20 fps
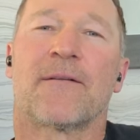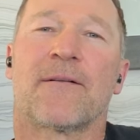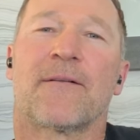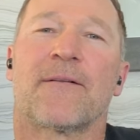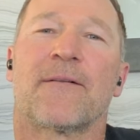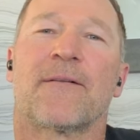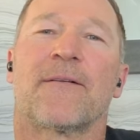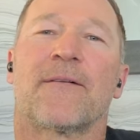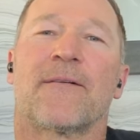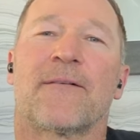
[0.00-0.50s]
Oh,
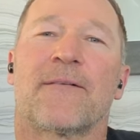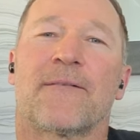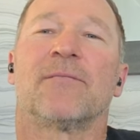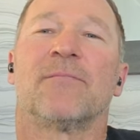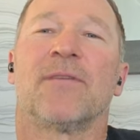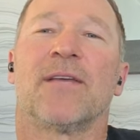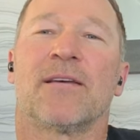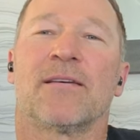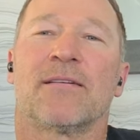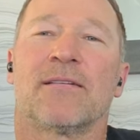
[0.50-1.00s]
okay.
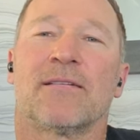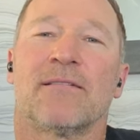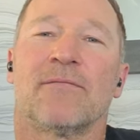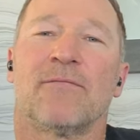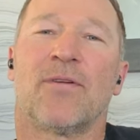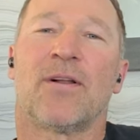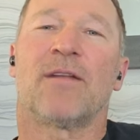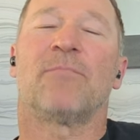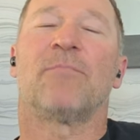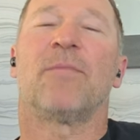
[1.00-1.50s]

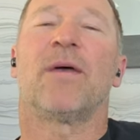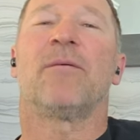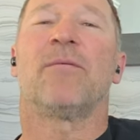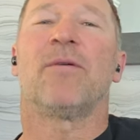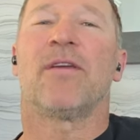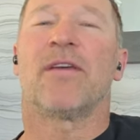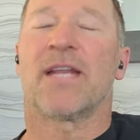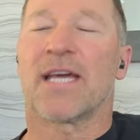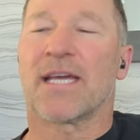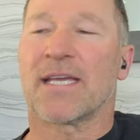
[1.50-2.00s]
Awesome. Yeah.
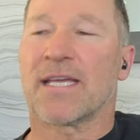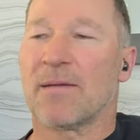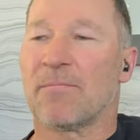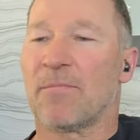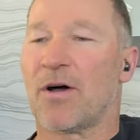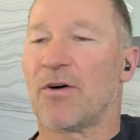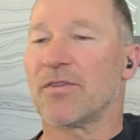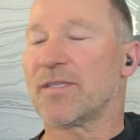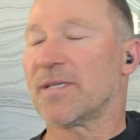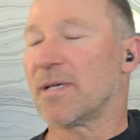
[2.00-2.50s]
Well,
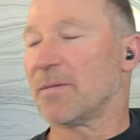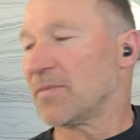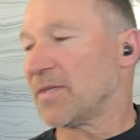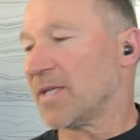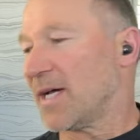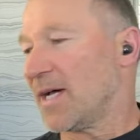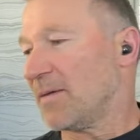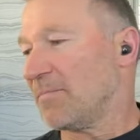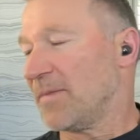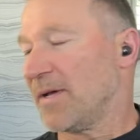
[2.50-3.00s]
maybe I
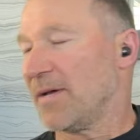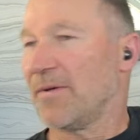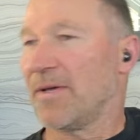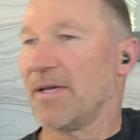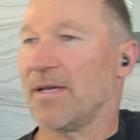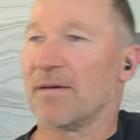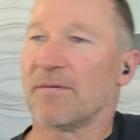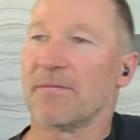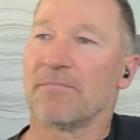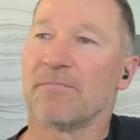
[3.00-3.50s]
come out
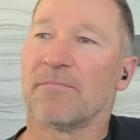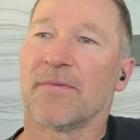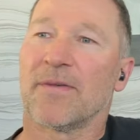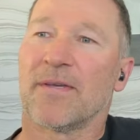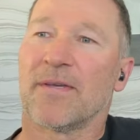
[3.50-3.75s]
sometime.